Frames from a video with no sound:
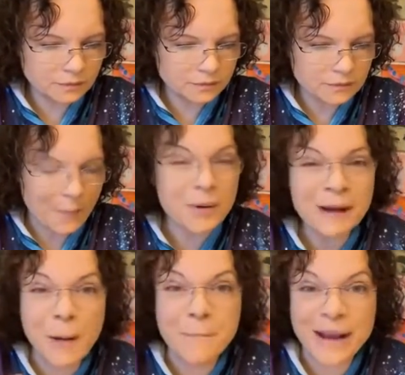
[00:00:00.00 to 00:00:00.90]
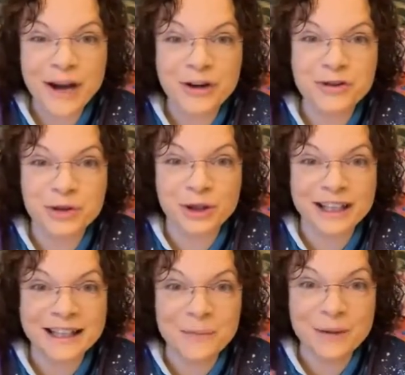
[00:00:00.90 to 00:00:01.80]
bear tree
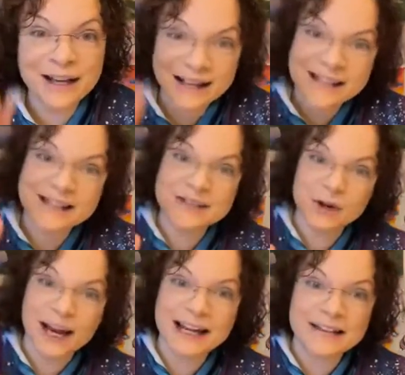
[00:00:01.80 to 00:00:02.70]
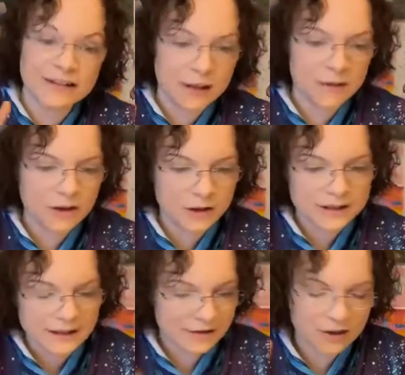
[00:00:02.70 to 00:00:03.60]
because it's gonna be it's gonna
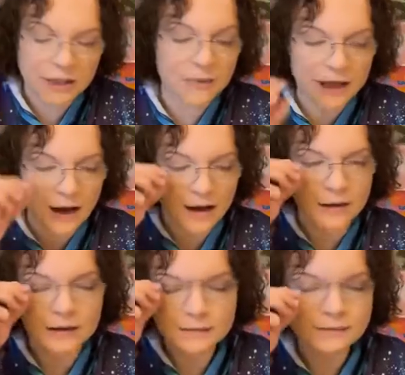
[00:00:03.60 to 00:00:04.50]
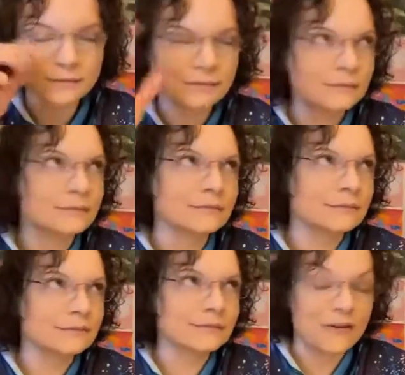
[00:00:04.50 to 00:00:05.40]
be
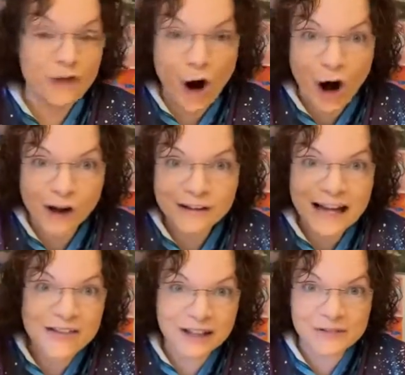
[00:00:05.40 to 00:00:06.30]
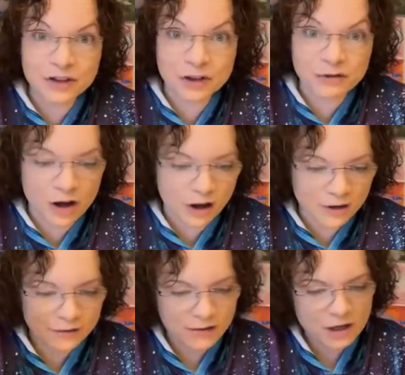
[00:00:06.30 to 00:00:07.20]
fall and the leaves are gonna fall off.
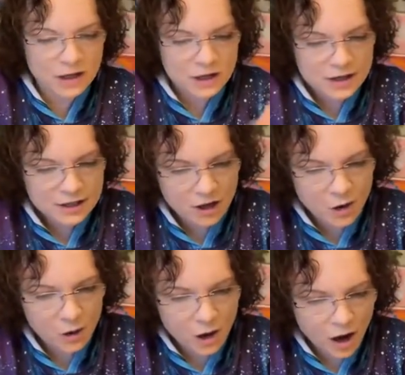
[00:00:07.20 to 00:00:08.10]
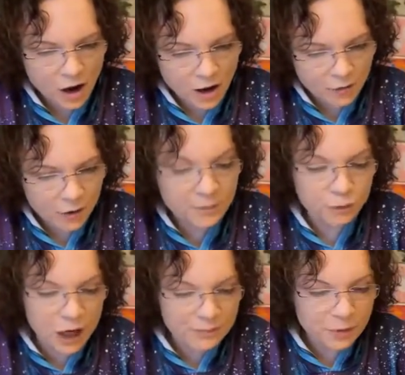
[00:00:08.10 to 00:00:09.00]
So right
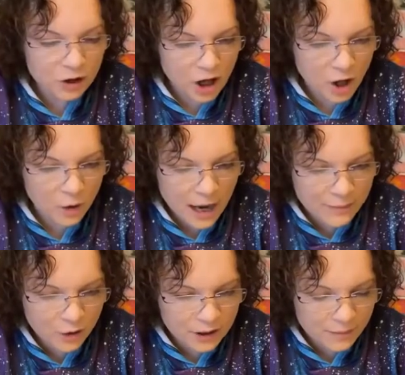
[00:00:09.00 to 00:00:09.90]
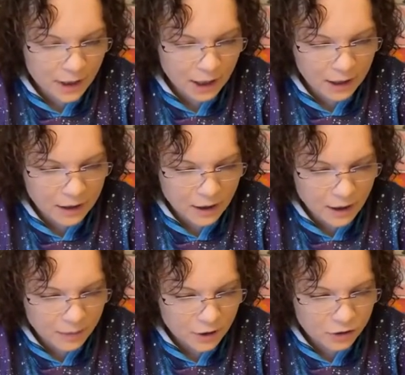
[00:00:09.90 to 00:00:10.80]
below, I'm going to make a
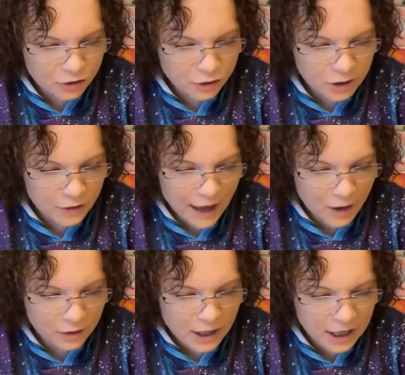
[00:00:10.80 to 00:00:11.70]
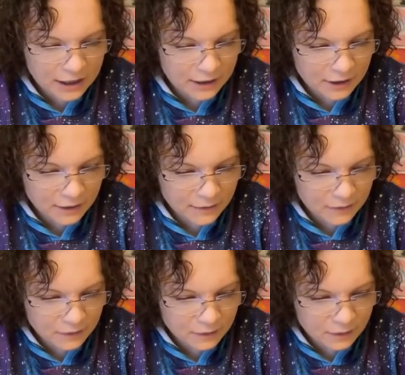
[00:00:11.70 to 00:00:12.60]
tree without any leaves.
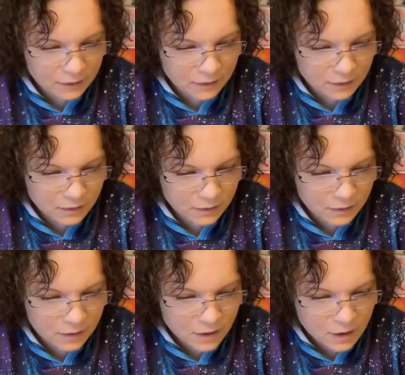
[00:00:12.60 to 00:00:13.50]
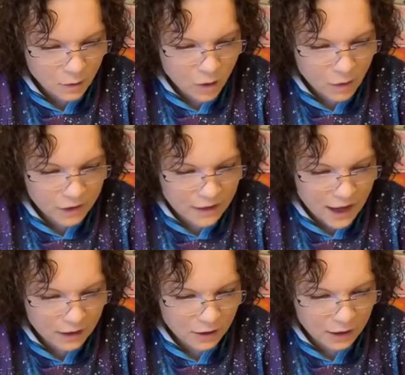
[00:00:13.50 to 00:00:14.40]
What would that look
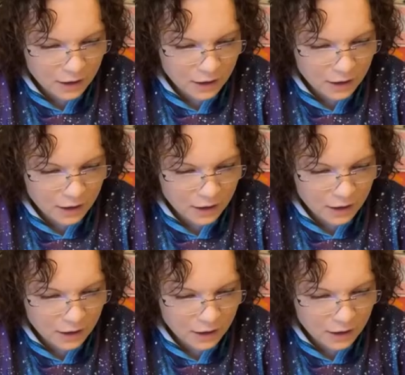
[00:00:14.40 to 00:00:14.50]
like?